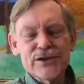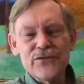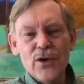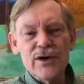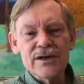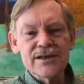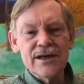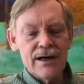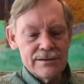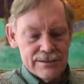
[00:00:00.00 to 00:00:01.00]
focus
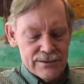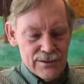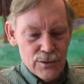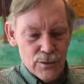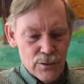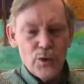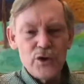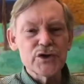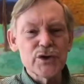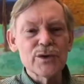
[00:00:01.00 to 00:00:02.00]
on World War
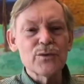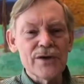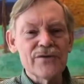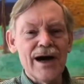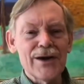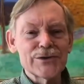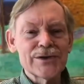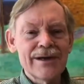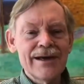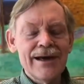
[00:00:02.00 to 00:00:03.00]
II and what follows.
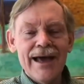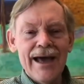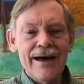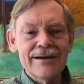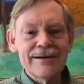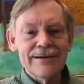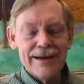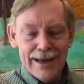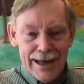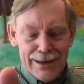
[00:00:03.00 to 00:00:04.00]
And
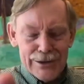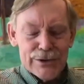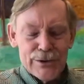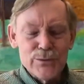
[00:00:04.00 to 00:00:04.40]
as you